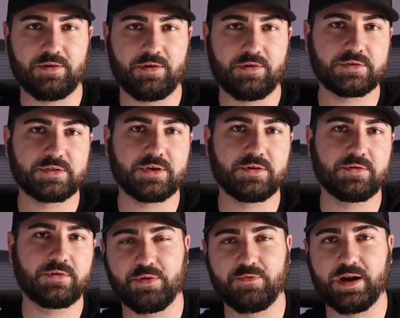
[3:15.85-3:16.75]

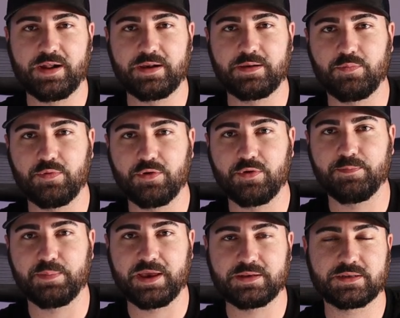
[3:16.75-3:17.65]
also provided more
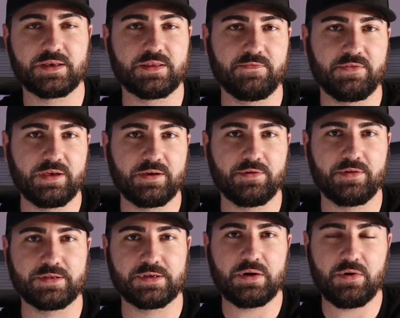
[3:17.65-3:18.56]
bass to the
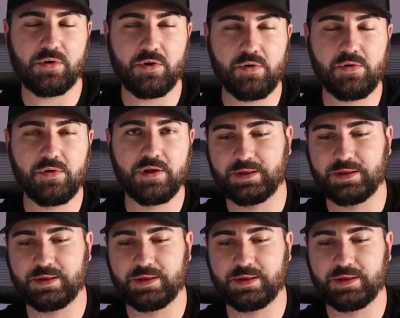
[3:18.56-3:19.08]
vehicle as a whole,